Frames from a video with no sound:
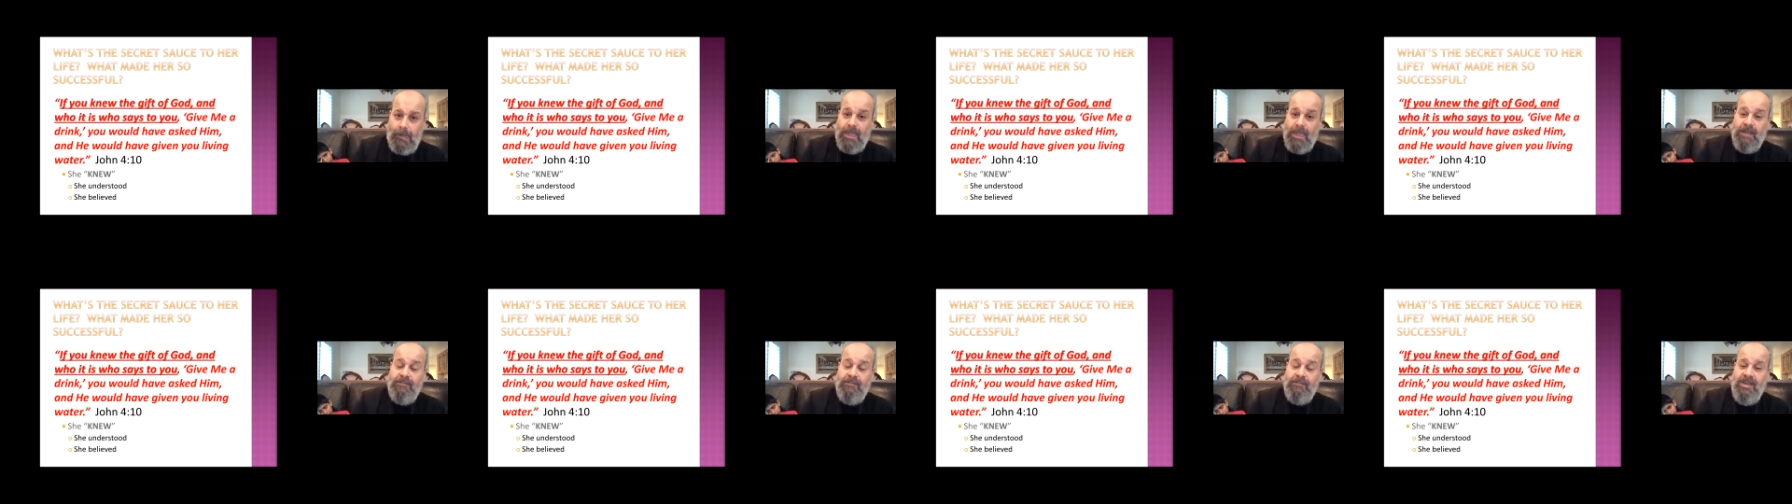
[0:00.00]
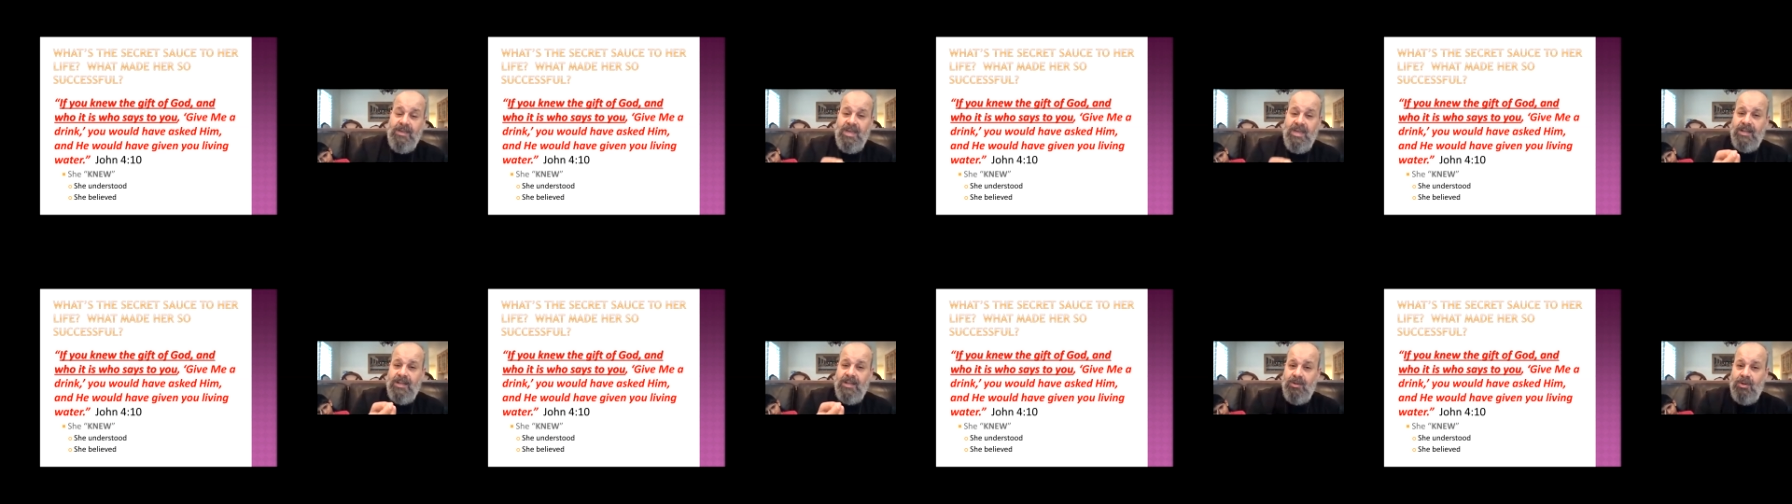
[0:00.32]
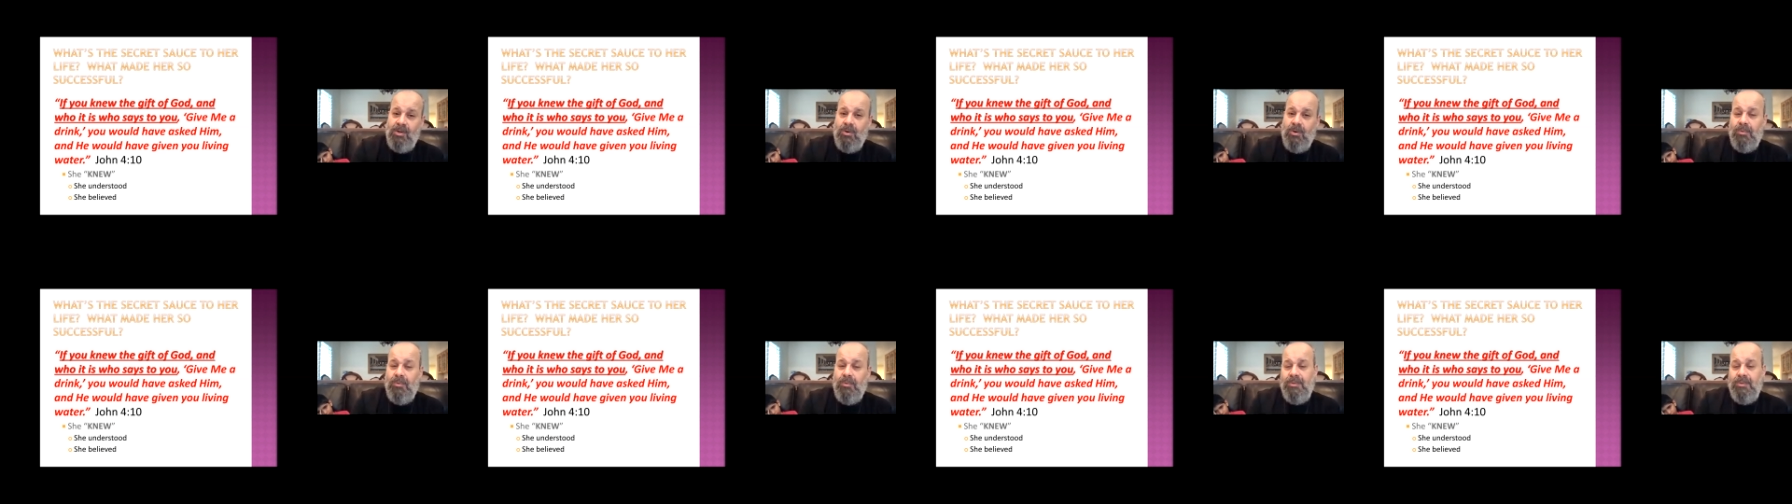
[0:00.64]
If he had
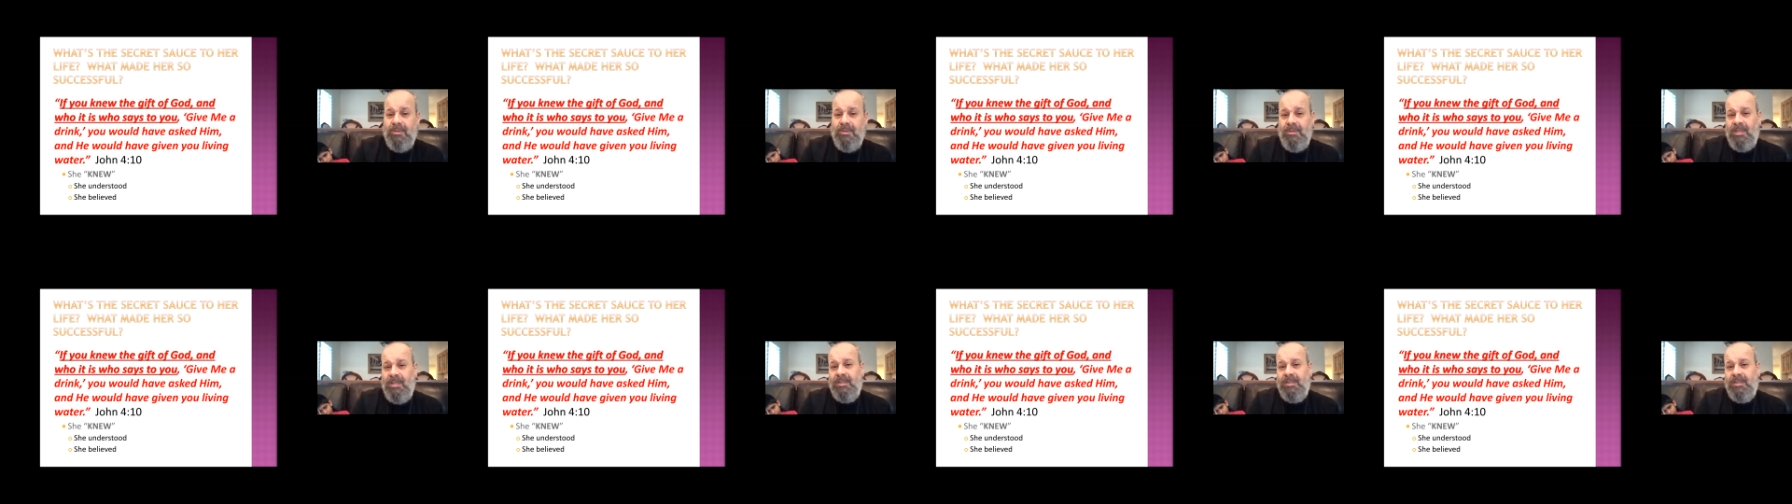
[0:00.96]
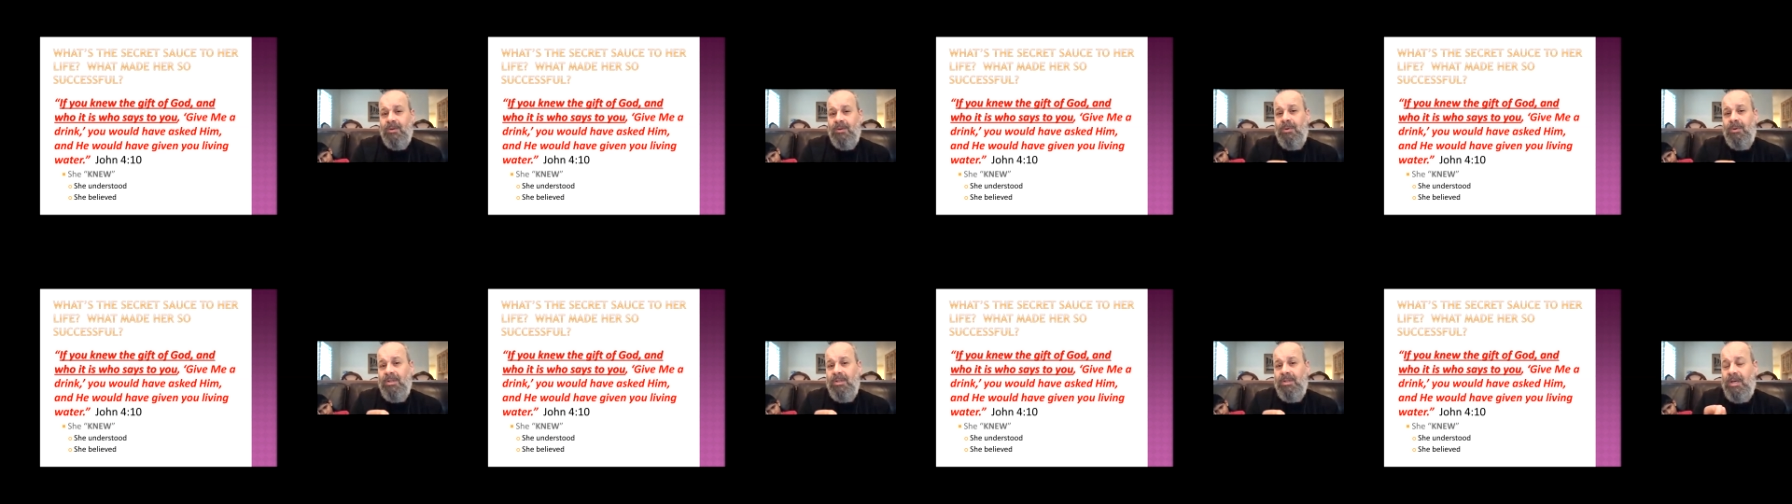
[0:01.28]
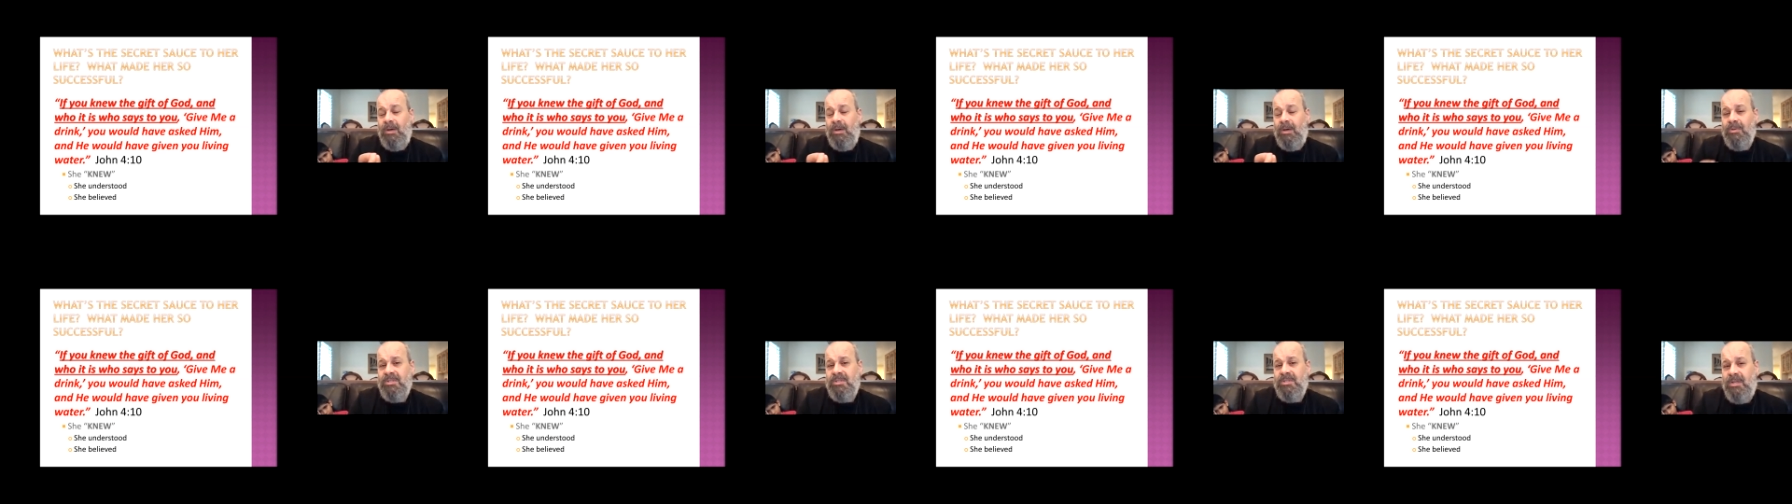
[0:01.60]
known that the one that was